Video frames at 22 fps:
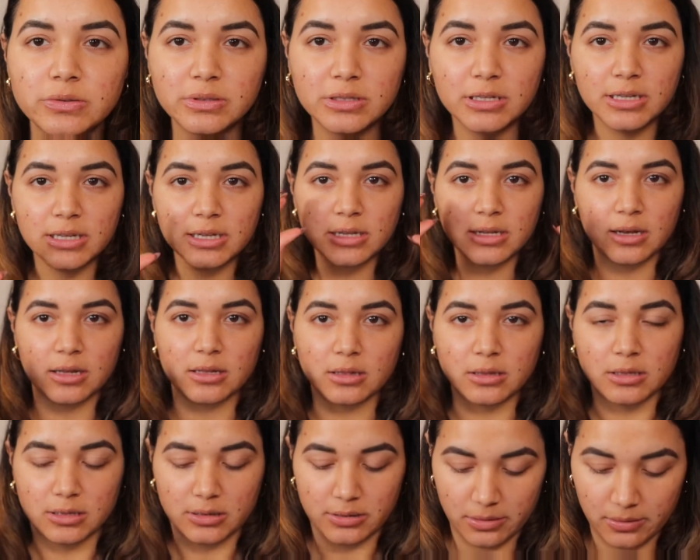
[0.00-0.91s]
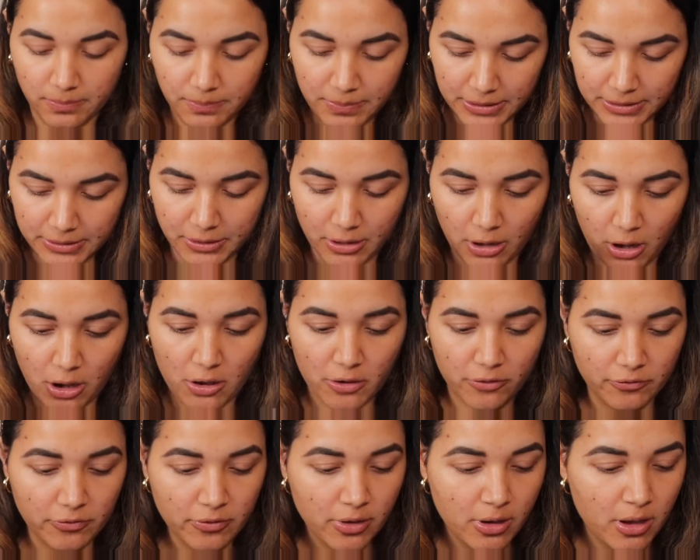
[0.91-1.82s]
need a little bit
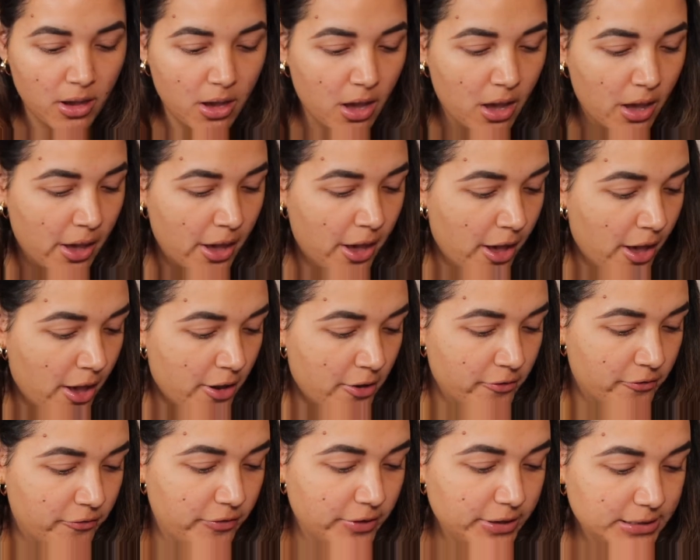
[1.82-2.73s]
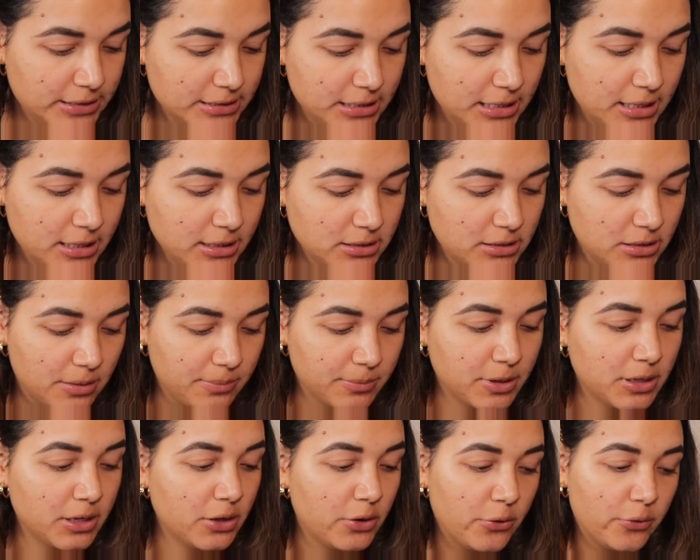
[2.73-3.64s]
of fixing, so I'm
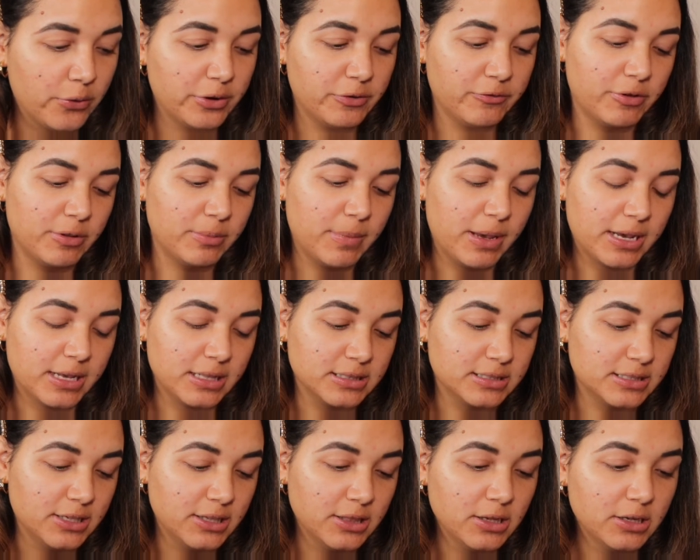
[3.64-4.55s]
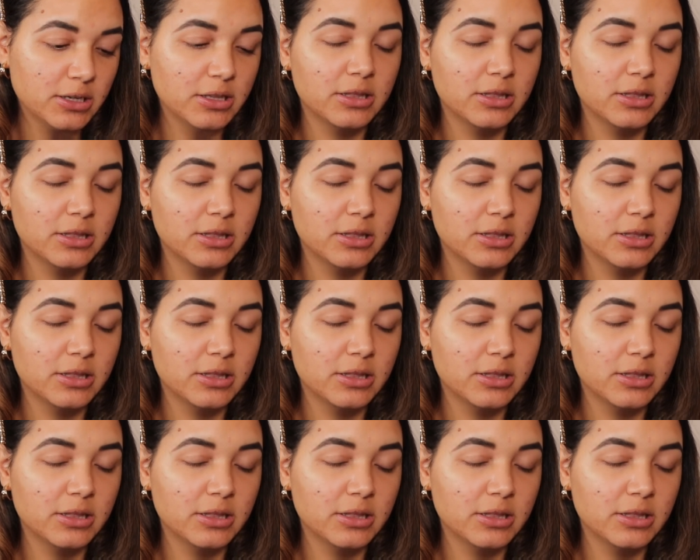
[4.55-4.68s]
gonna go in with my concealer.